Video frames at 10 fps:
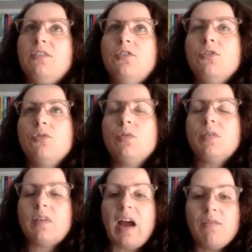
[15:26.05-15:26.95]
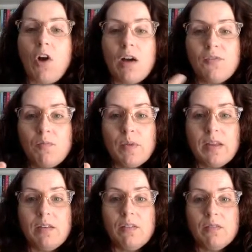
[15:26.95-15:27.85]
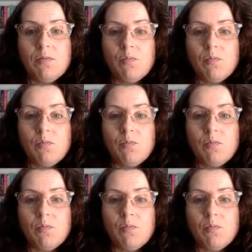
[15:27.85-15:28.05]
do. I've often been.